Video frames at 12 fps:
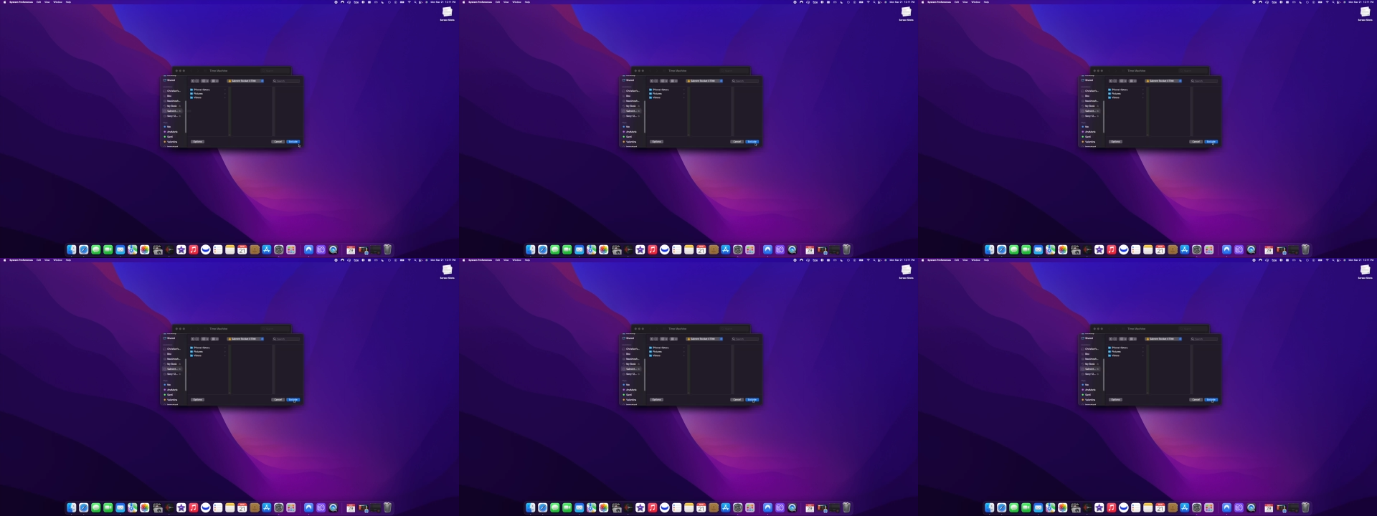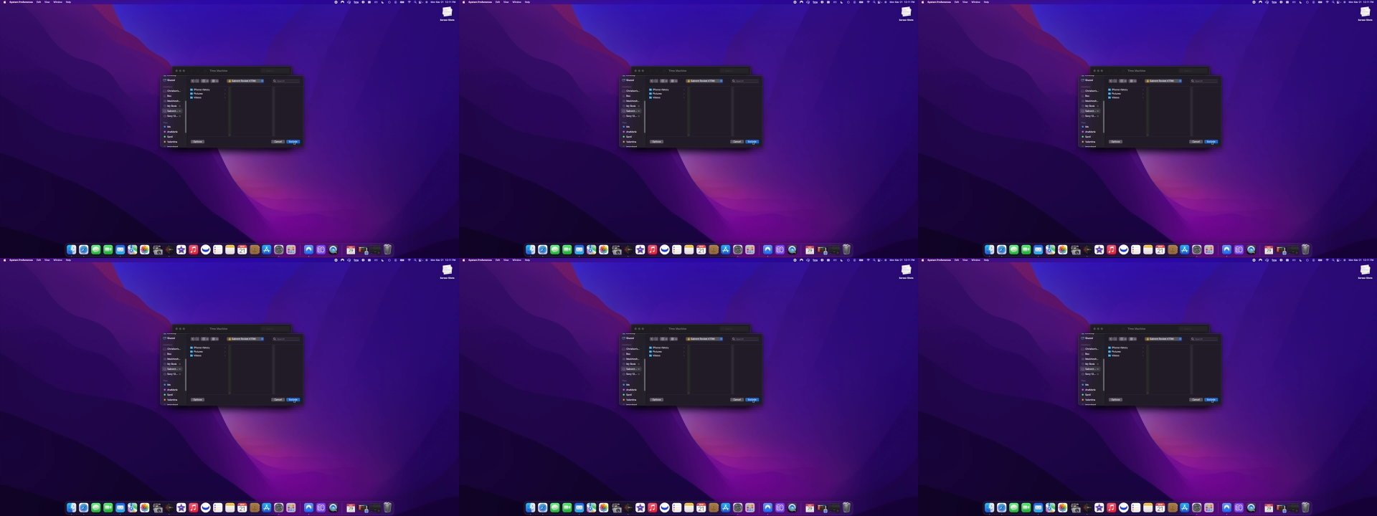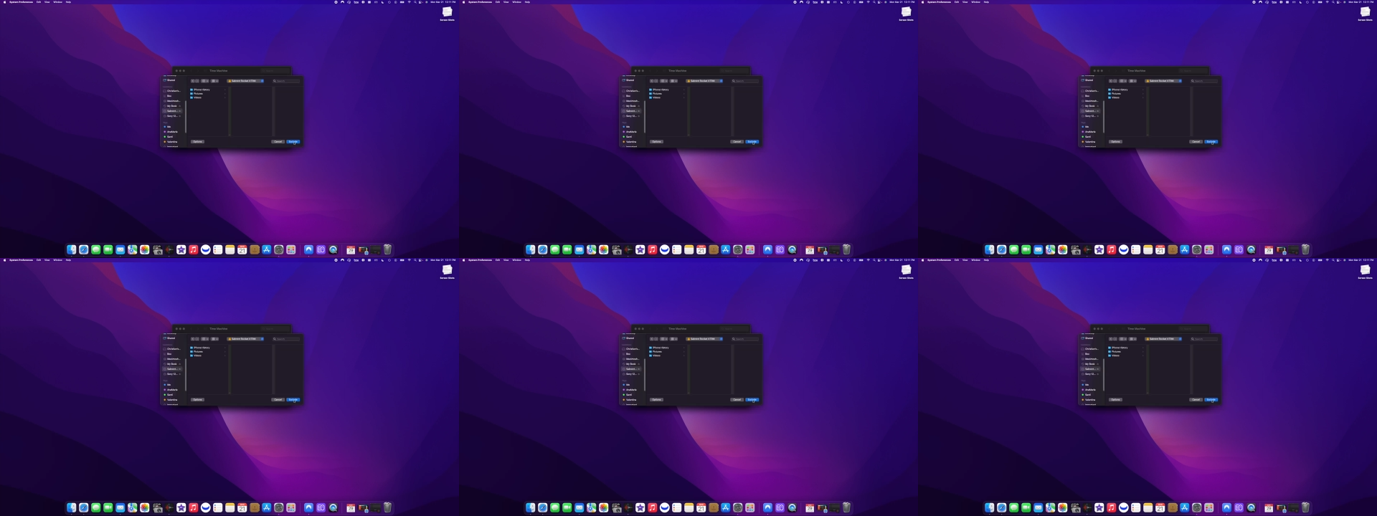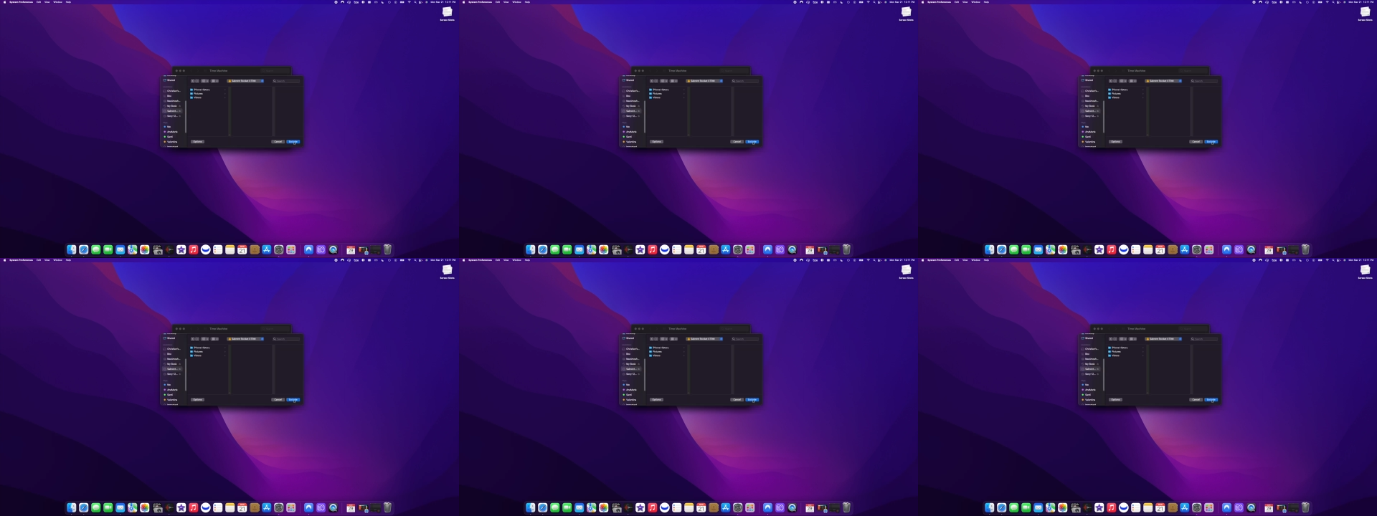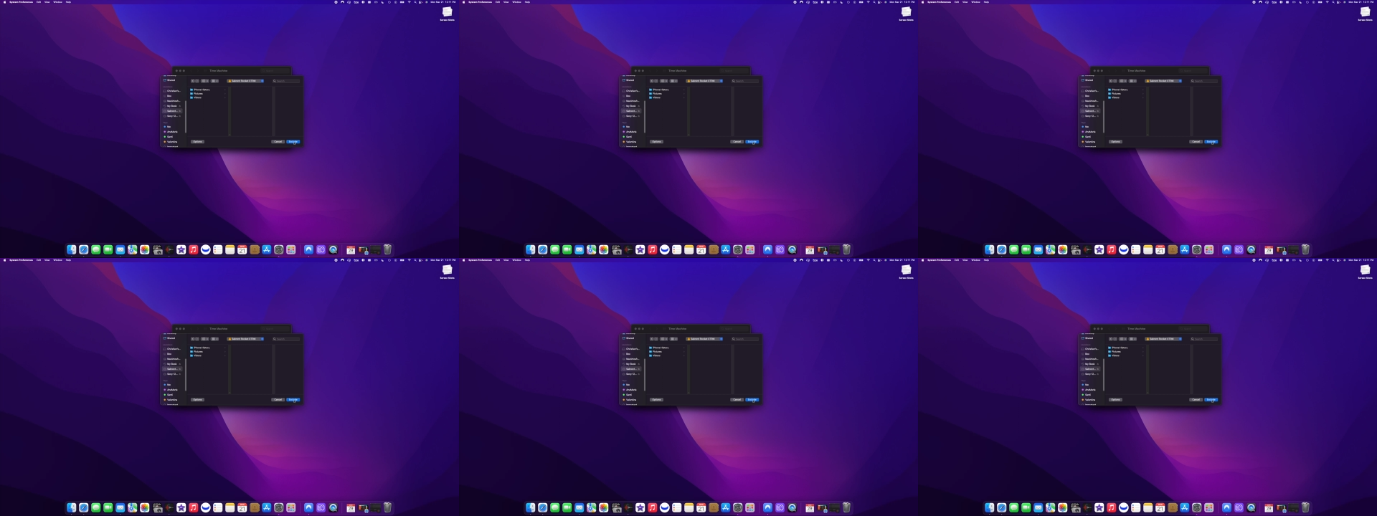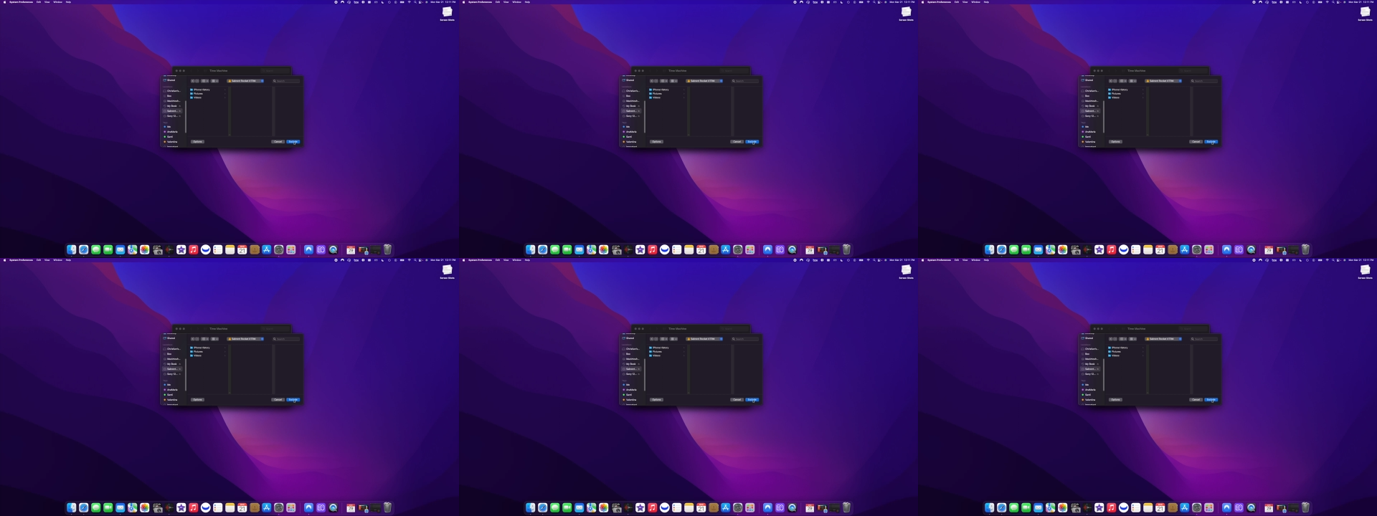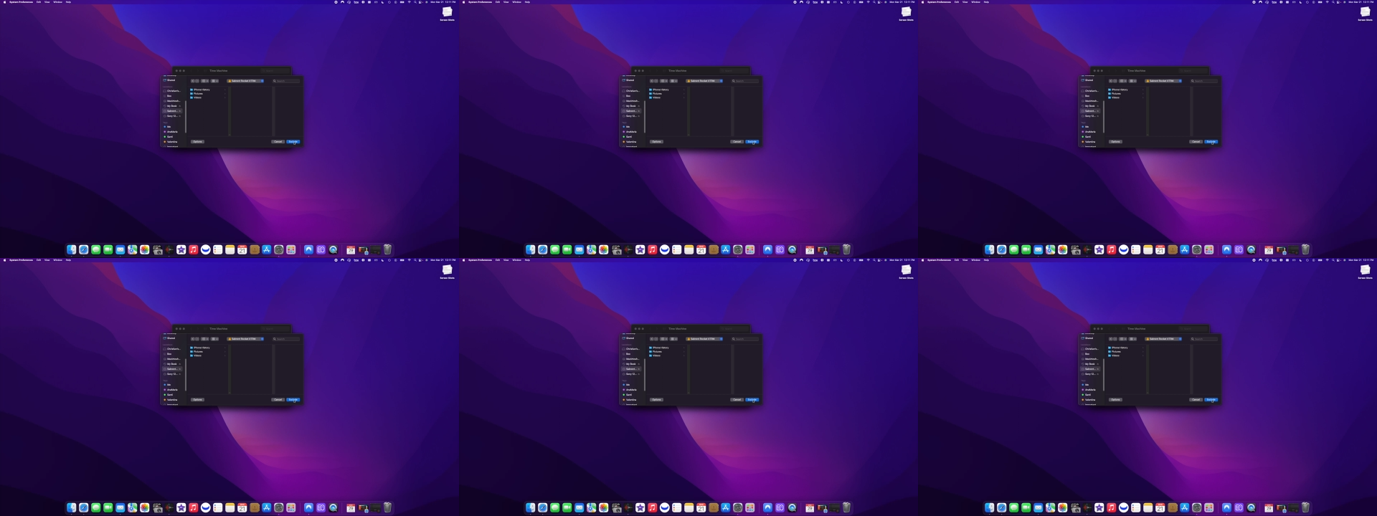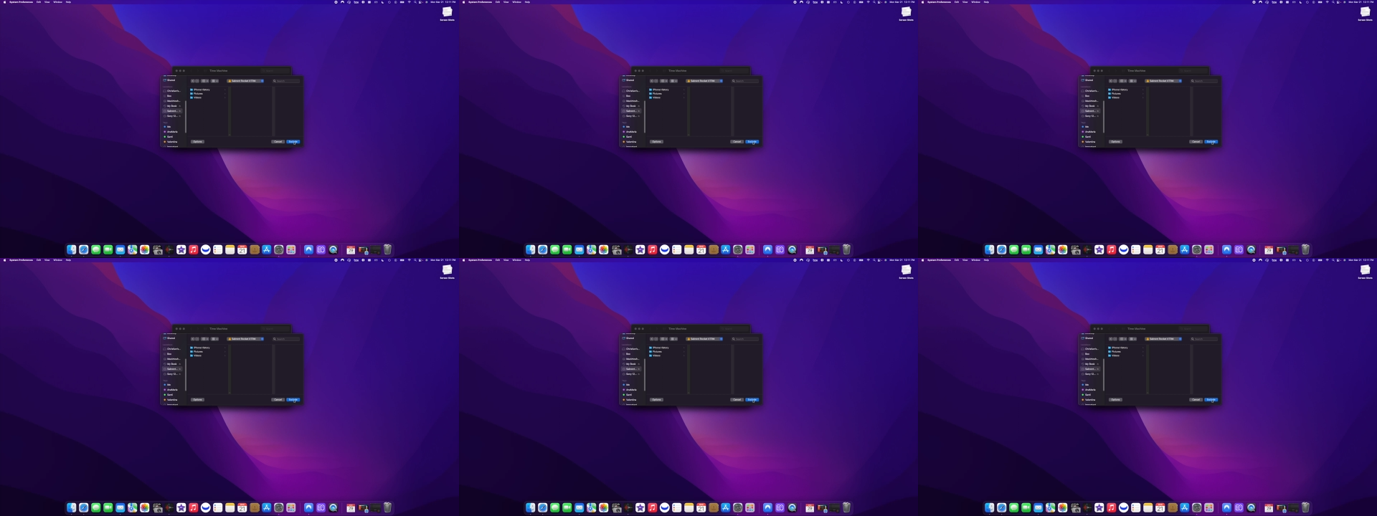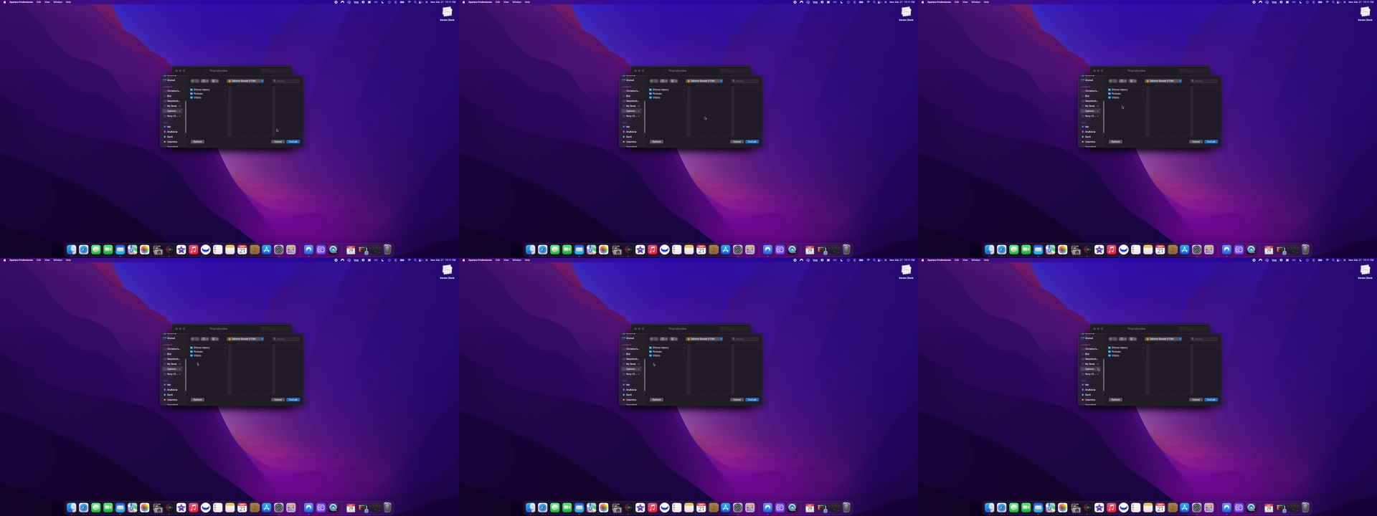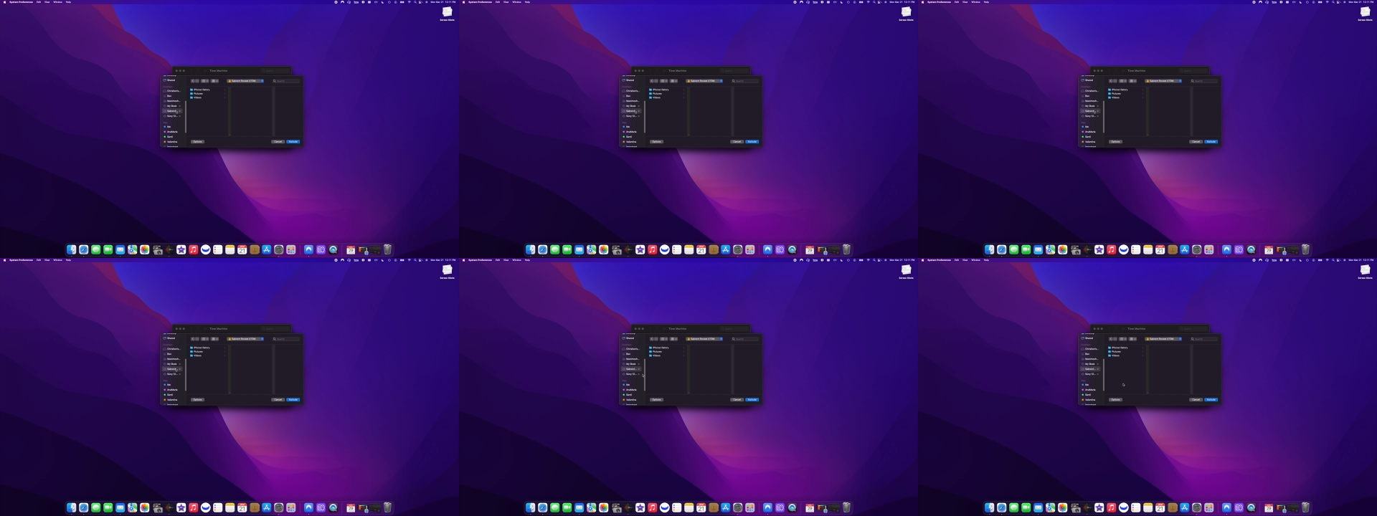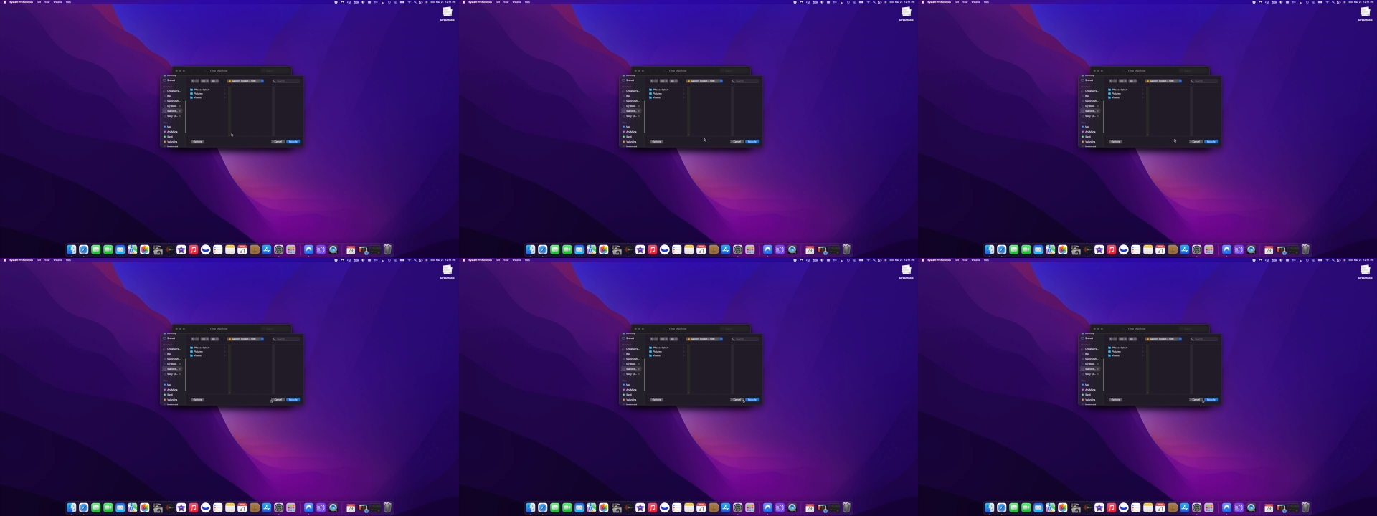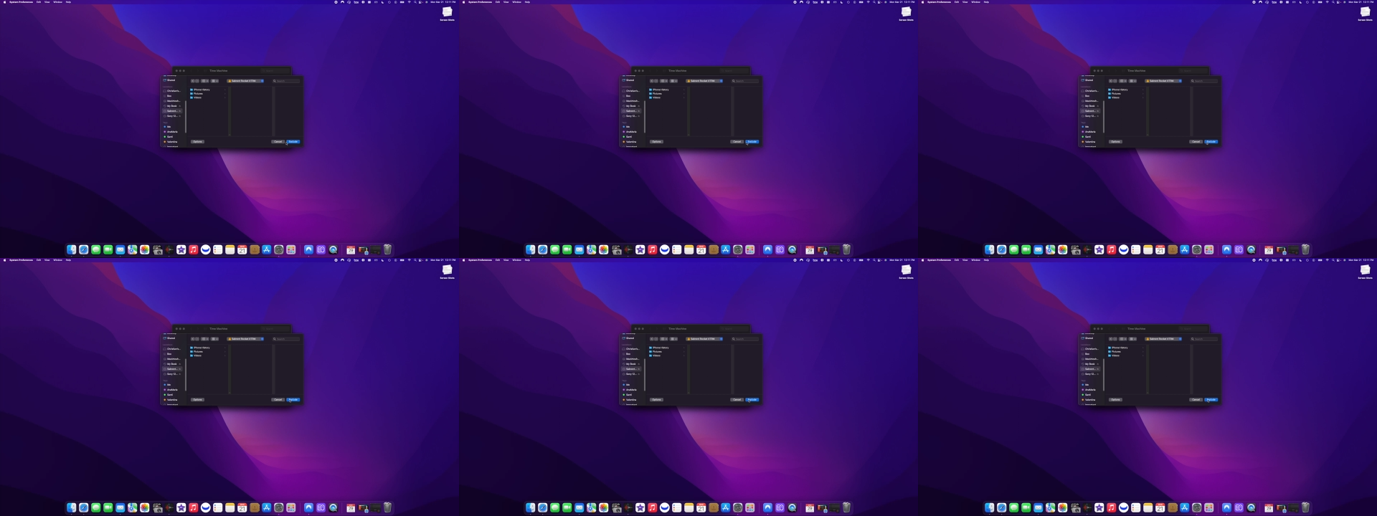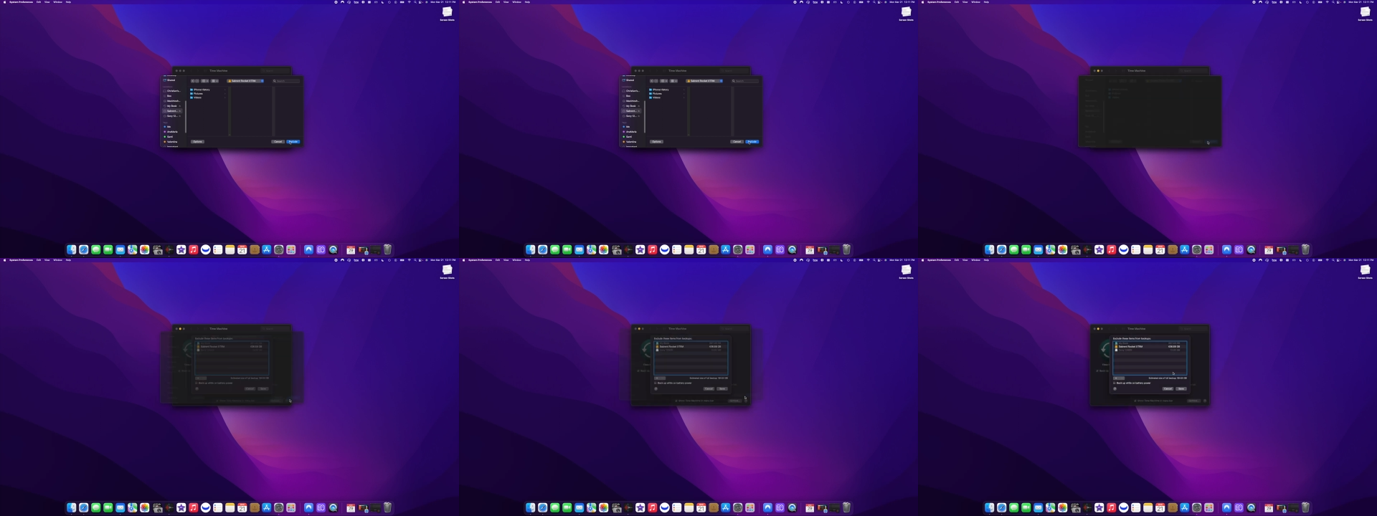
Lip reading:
Nobody's mouth can be seen.